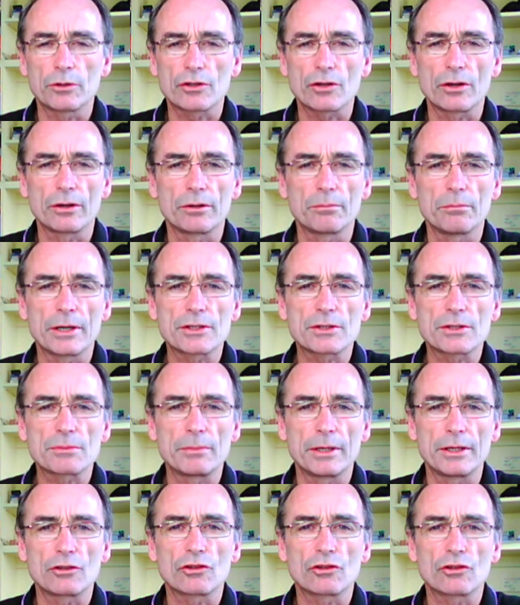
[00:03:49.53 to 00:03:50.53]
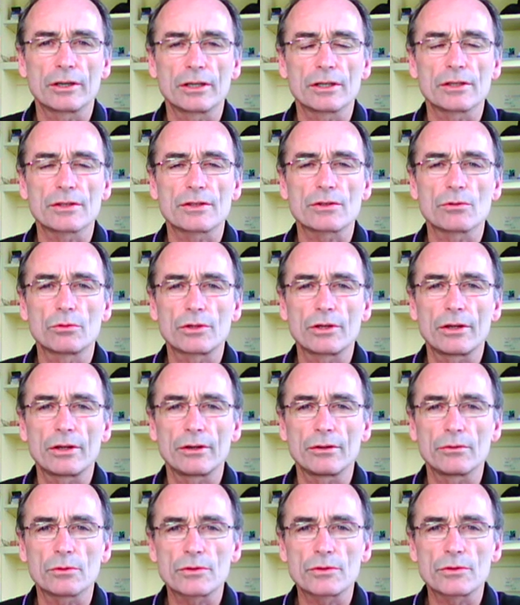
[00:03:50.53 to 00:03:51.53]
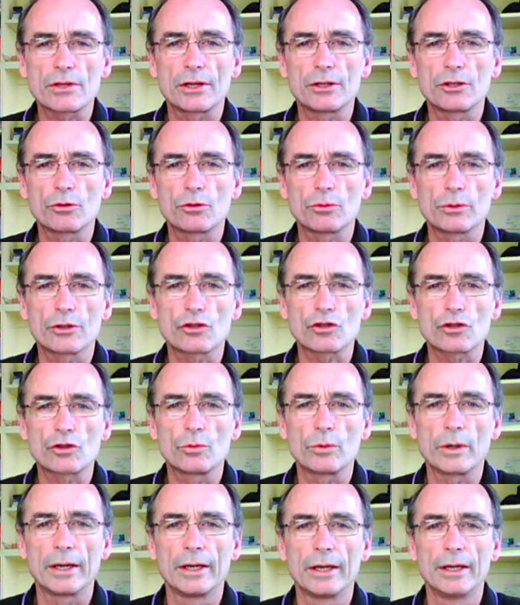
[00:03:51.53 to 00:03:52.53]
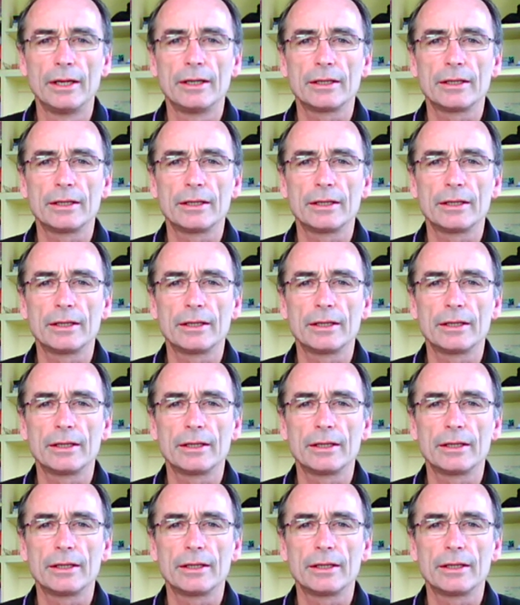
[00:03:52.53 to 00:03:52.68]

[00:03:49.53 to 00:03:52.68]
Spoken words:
which I must mention, is also to ensure